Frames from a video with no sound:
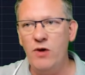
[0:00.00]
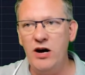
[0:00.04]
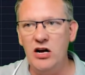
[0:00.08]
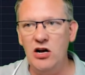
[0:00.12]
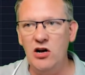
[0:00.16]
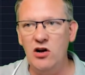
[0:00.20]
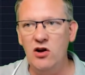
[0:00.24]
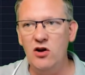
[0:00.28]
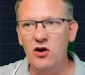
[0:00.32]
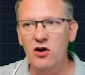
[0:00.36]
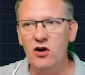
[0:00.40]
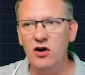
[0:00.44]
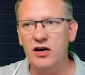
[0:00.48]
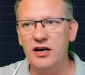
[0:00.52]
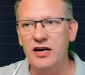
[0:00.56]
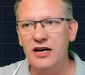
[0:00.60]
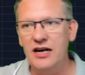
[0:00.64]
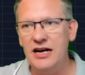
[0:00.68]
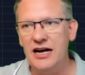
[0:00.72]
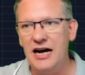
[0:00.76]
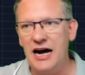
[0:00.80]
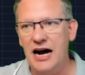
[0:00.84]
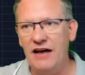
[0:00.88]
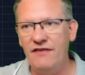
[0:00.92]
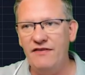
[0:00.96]
we look
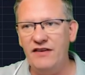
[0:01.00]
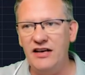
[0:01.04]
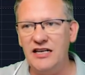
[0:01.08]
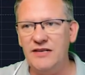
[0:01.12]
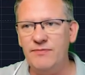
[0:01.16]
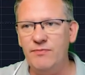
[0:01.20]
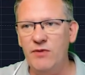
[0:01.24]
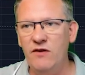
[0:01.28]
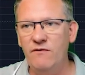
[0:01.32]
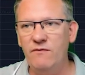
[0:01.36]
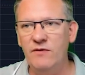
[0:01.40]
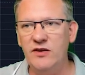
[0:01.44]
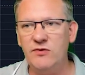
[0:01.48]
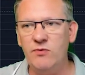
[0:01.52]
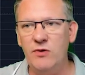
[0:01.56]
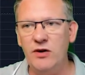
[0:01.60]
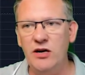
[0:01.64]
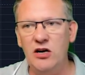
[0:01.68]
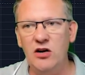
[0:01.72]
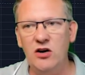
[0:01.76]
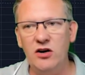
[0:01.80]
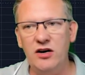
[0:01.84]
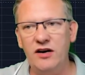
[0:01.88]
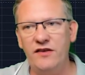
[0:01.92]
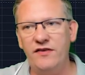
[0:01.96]
at these movements, we
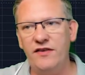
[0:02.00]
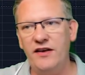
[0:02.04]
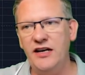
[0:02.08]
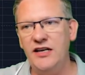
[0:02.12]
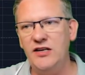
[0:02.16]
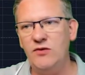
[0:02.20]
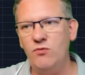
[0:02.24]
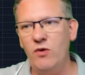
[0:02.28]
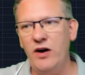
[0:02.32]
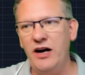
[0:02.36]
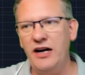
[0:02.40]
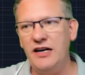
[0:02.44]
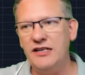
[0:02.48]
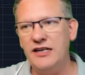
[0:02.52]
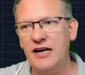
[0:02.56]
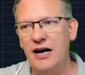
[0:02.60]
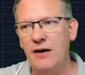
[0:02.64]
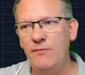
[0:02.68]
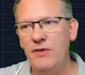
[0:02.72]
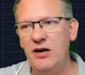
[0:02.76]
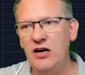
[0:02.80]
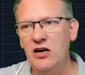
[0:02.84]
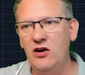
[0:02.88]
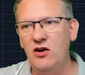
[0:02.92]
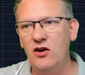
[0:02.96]
look at these wicks,
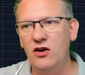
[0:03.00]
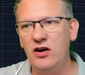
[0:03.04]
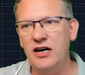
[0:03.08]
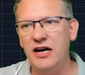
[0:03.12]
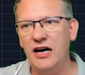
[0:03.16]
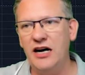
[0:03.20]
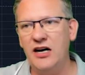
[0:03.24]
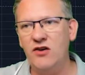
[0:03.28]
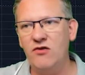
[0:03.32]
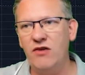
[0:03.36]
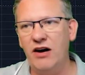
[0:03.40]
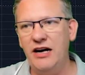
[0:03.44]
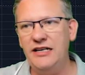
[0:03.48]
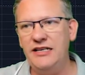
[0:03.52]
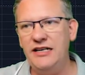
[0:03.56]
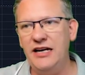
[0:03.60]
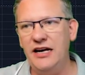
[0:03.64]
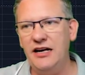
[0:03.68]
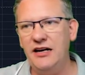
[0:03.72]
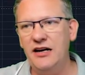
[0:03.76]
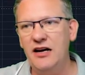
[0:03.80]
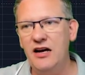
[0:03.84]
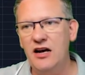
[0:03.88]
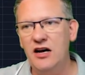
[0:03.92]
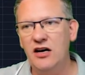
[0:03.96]
and we look at
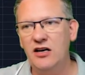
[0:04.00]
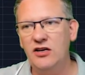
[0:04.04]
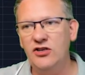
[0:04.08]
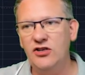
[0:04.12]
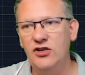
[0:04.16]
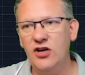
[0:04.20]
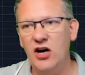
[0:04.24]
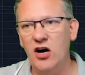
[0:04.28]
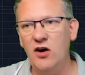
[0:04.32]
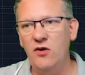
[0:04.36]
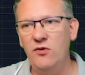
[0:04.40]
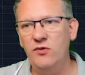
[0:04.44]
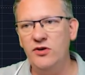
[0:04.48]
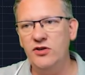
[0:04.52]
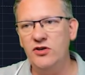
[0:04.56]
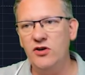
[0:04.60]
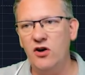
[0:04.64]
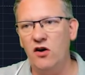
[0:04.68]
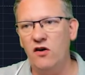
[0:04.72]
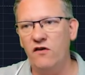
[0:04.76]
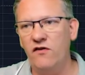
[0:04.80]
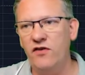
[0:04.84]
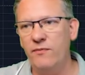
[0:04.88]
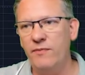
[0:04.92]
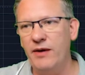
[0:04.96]
creating zones
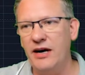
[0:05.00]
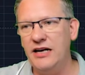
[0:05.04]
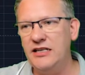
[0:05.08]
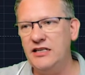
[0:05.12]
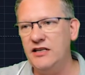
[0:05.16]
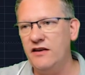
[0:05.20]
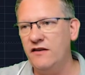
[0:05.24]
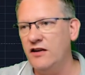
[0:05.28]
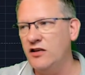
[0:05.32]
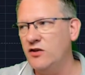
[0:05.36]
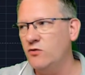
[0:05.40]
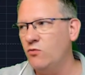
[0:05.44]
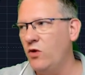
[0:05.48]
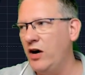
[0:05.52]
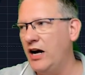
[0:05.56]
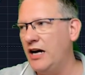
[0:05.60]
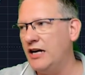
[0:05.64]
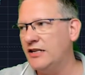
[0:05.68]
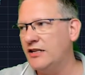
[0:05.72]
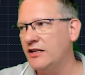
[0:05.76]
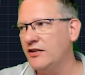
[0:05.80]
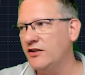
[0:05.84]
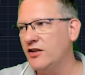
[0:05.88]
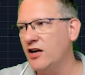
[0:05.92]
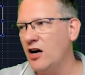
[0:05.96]
off the base of these
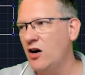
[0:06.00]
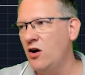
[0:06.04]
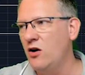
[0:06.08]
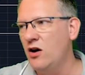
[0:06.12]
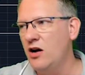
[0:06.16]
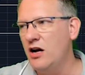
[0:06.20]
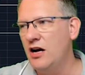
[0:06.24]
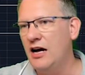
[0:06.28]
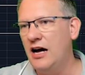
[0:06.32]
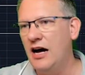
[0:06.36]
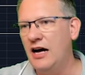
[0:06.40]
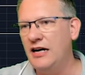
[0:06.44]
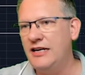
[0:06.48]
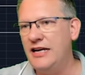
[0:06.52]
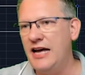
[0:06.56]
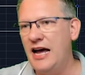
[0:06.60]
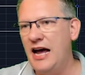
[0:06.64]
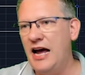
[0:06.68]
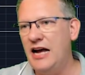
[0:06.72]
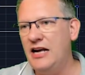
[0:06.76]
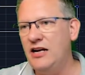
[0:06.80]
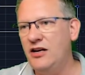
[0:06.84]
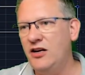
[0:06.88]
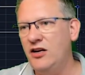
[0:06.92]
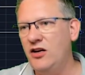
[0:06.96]
wicks. And so
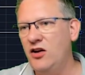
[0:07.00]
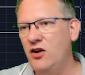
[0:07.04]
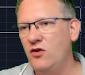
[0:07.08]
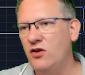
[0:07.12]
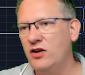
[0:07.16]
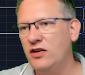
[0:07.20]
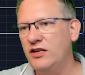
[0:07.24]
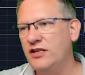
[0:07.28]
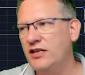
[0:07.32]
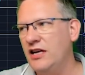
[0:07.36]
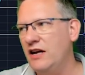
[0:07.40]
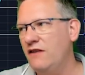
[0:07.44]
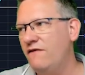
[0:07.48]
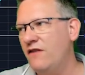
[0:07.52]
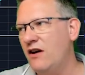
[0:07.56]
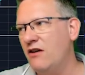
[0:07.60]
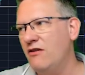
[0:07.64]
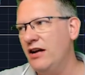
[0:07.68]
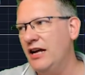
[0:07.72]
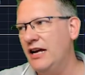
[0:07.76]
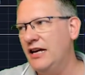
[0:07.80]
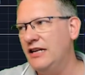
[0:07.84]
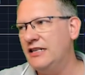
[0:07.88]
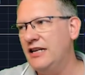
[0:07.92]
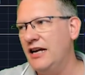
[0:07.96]
again, you can see
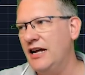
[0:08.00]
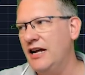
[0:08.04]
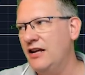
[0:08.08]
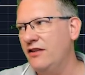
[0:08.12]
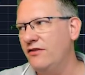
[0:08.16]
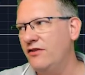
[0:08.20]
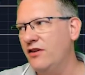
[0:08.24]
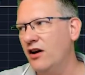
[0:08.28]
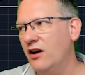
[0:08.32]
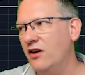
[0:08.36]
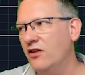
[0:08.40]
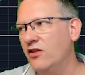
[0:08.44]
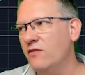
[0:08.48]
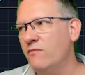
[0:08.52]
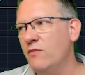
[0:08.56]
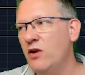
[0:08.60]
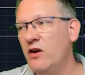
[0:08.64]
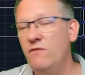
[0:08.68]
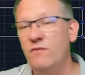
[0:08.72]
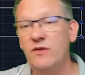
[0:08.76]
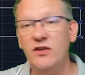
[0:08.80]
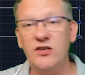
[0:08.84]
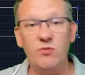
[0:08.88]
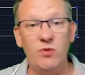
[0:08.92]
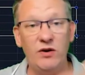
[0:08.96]
very easily that the
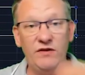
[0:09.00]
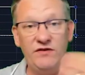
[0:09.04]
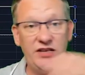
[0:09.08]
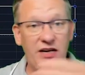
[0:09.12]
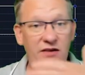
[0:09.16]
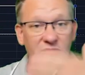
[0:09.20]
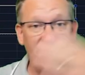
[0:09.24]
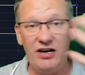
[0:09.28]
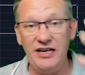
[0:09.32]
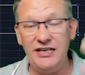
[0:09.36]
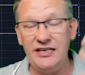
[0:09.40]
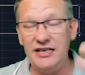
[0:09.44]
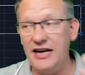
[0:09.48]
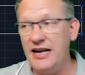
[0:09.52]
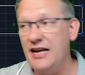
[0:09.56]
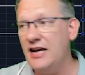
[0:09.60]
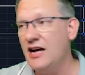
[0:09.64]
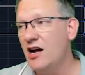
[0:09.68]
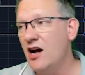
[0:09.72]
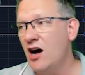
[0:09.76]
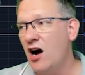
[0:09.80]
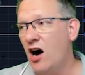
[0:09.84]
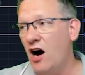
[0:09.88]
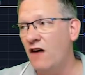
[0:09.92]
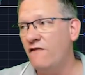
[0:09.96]
movements we've seen recently
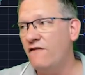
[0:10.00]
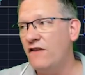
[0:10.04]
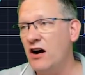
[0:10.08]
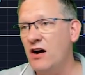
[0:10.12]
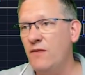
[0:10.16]
are